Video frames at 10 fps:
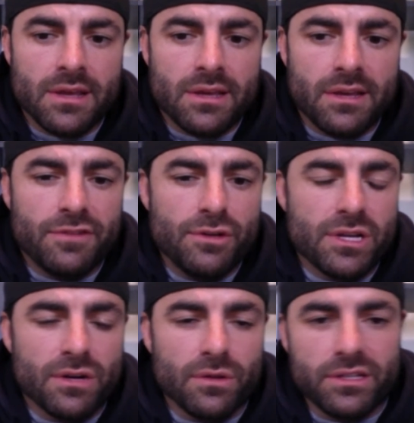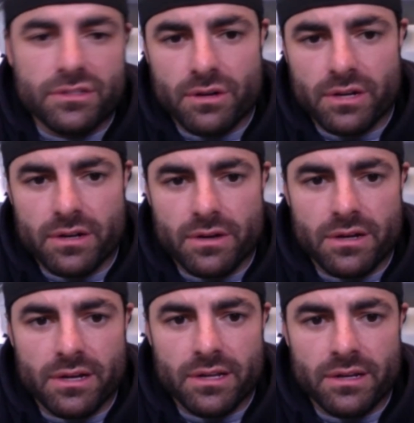if you can only turn it
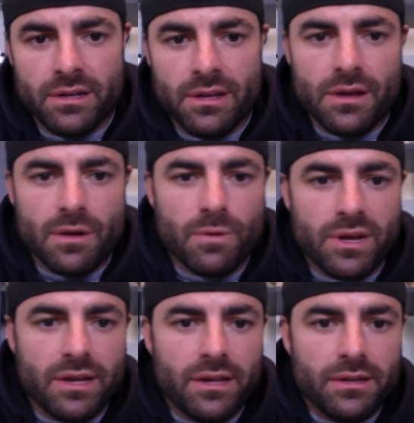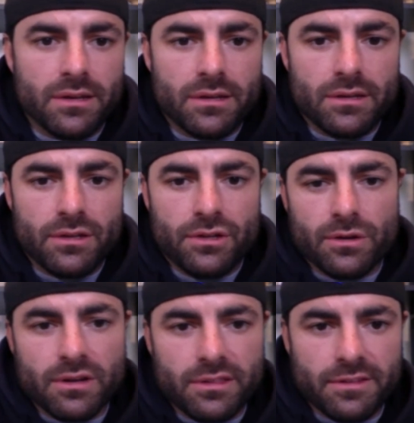on when you're
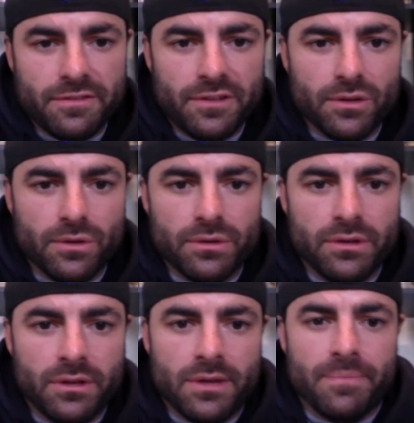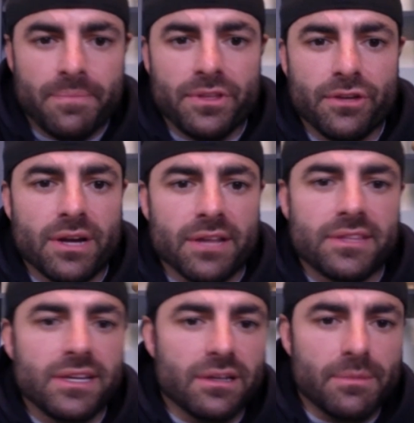on the field you're not
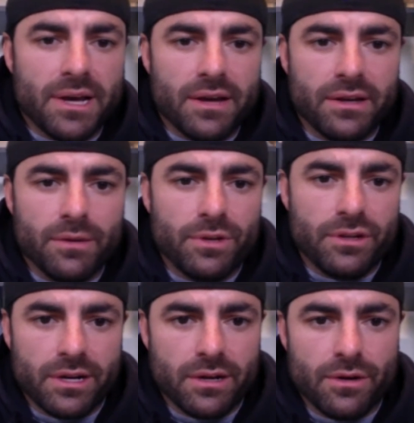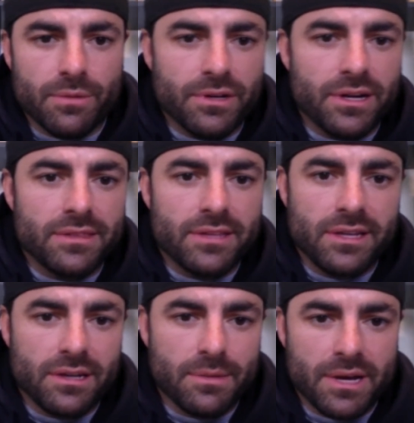thinking about it when you're at home you're not
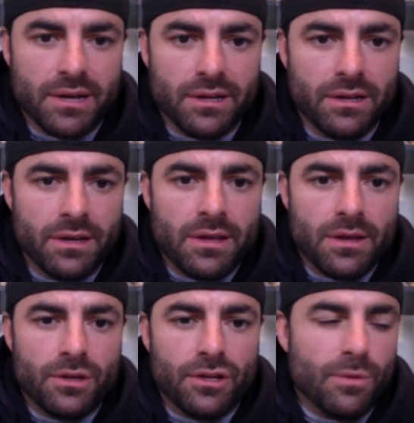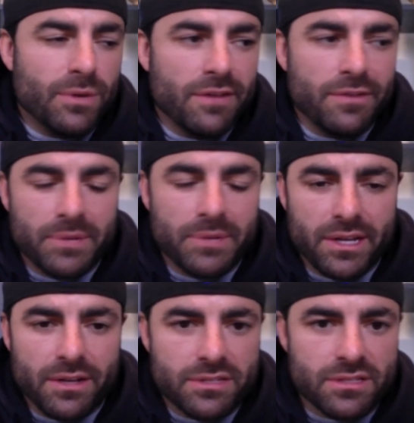thinking about it you know when everybody
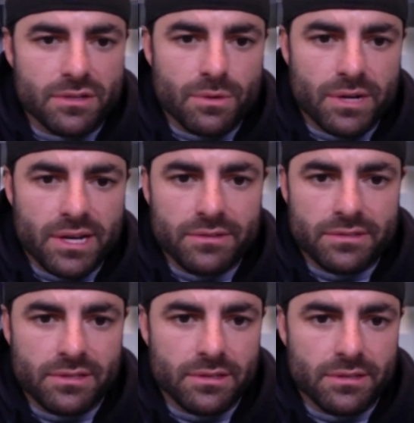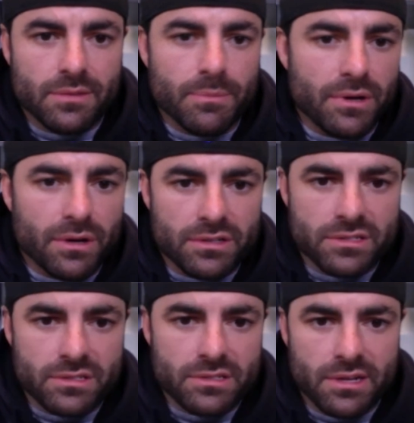else is going out to the bars
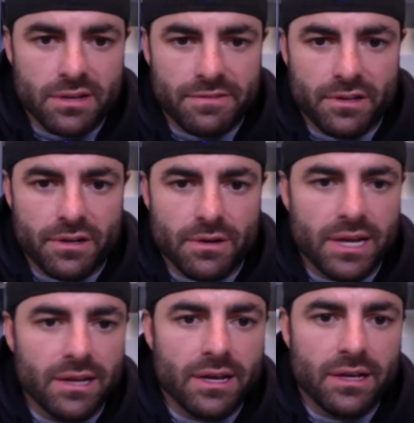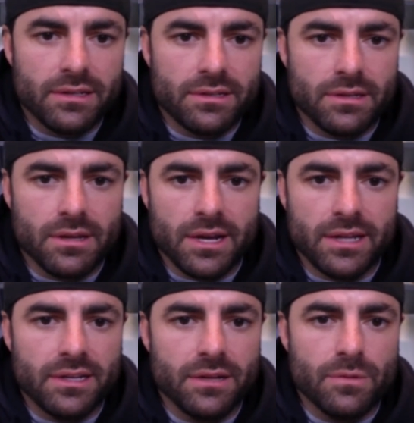and stuff you know i i, I
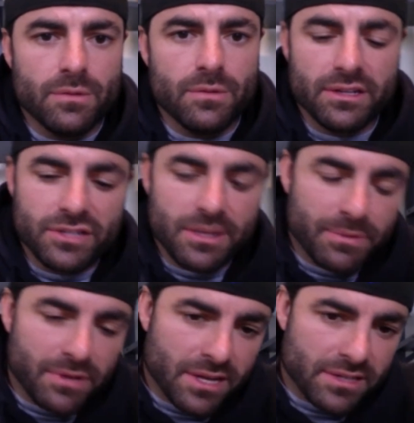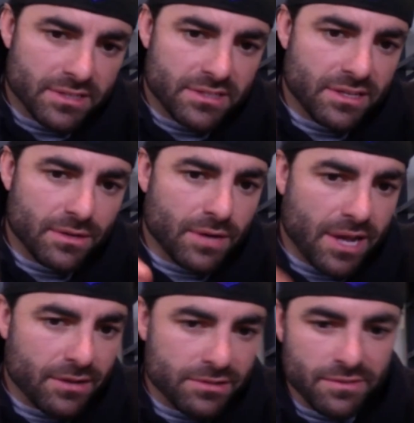didn't want to jeopardize a single
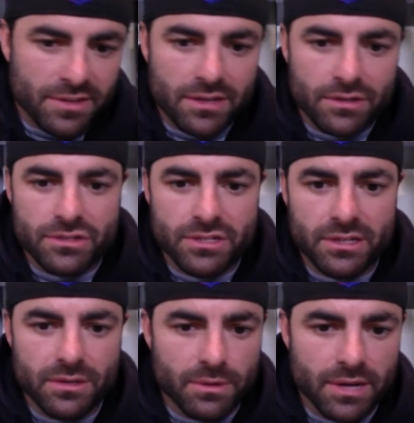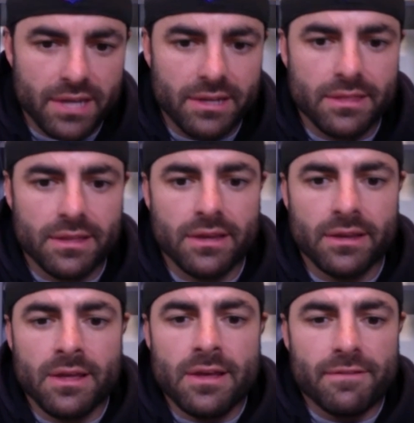ounce of energy or anything
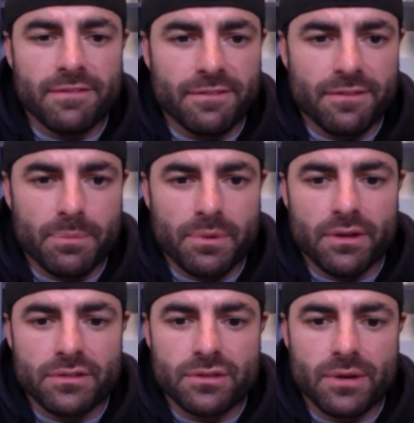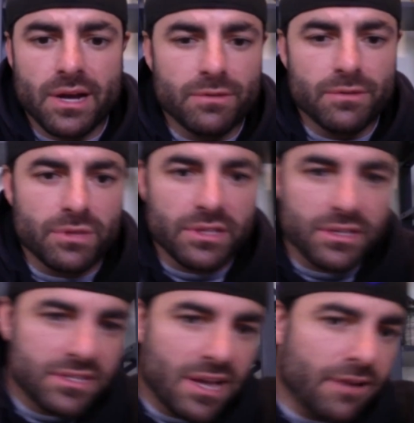for football so i was willing to
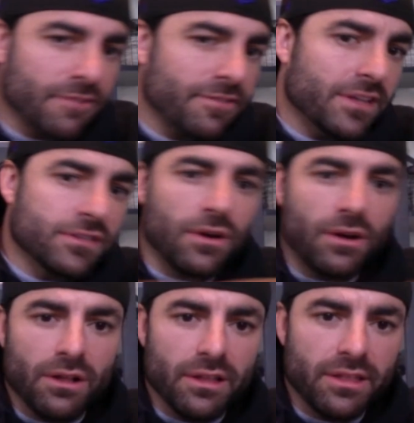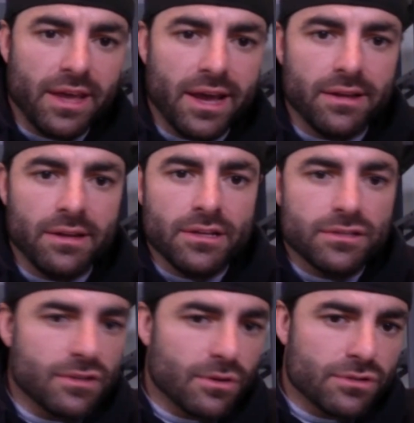sacrifice all of that
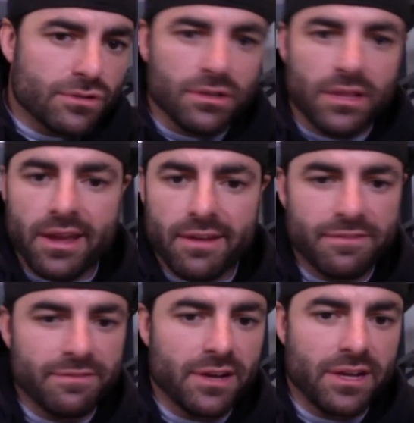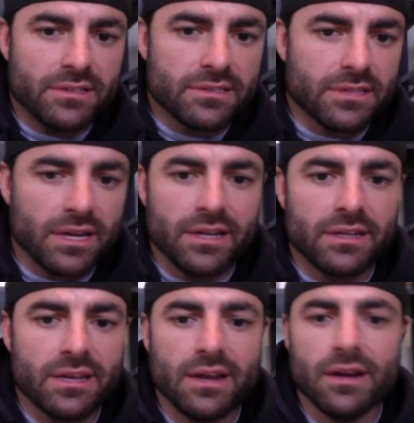social life friends i
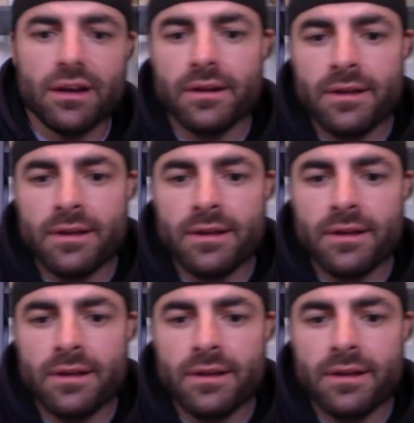didn't care